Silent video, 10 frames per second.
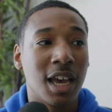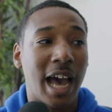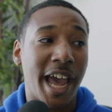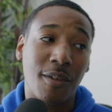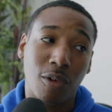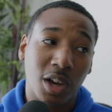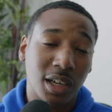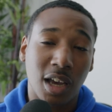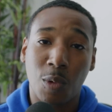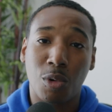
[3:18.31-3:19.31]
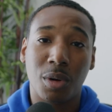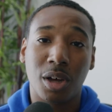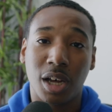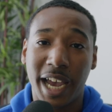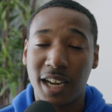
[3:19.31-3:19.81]
I have a Rokinon
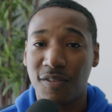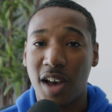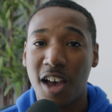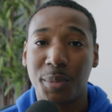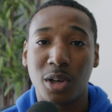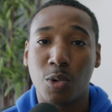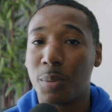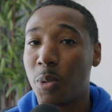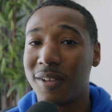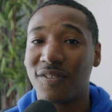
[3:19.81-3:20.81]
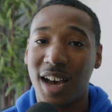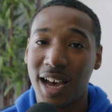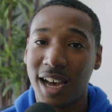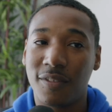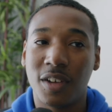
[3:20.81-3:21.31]
85mm,
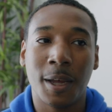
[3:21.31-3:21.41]
1.5.